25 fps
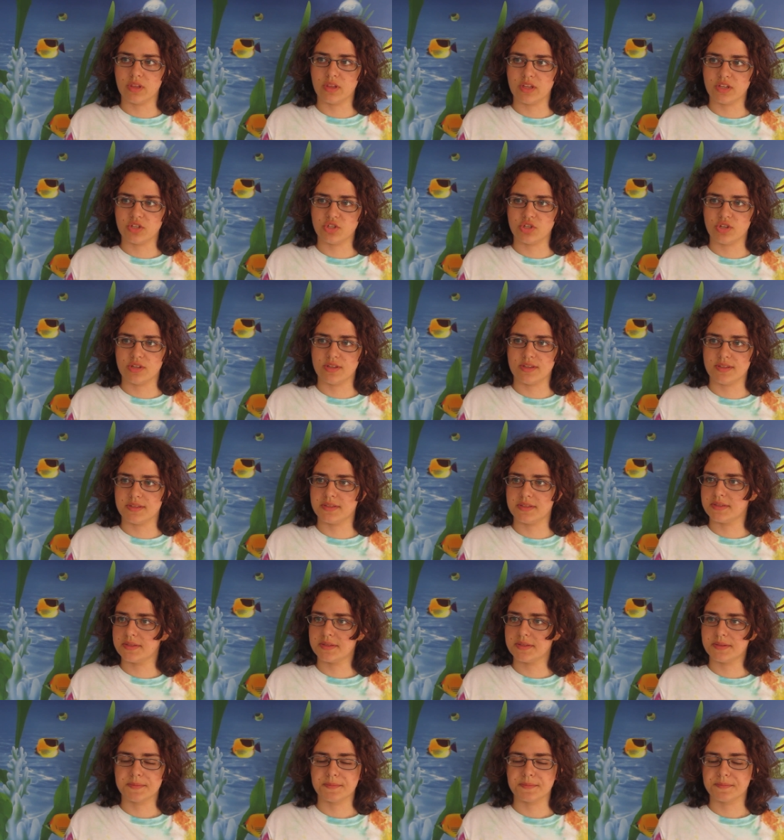glitches.
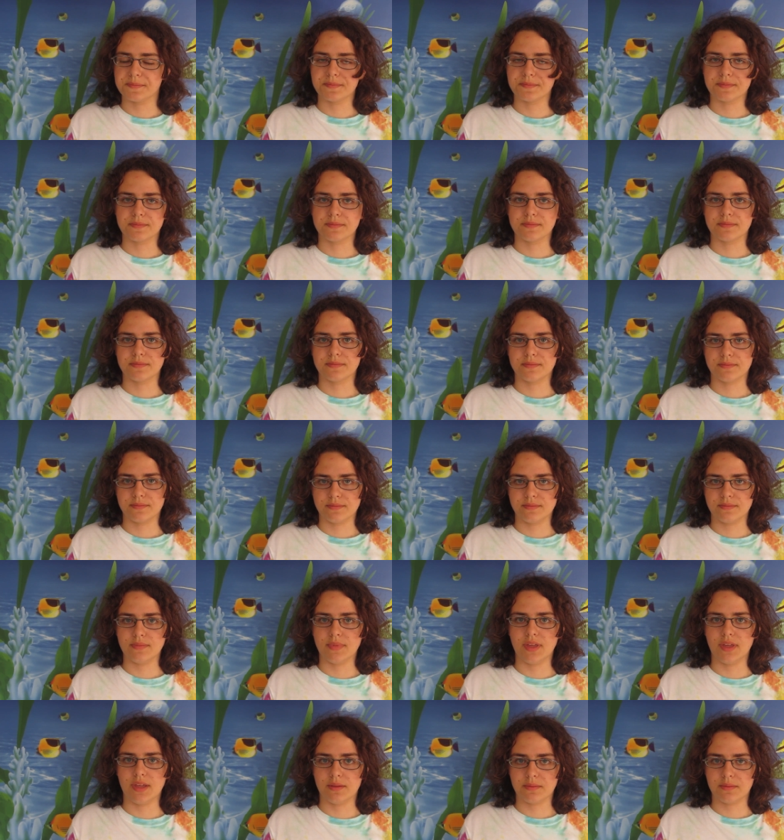
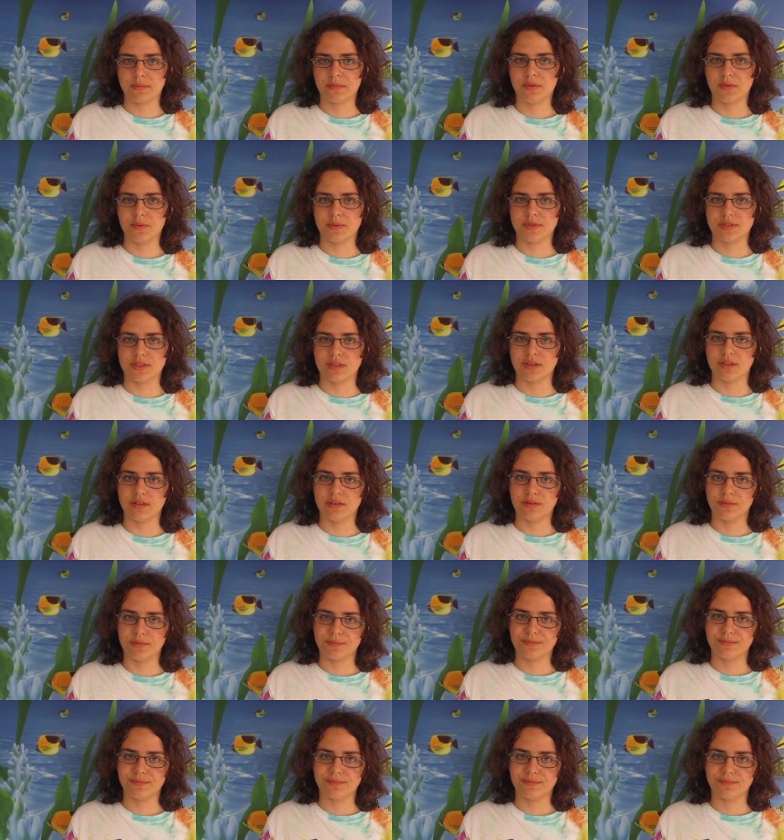Yeah, it was good.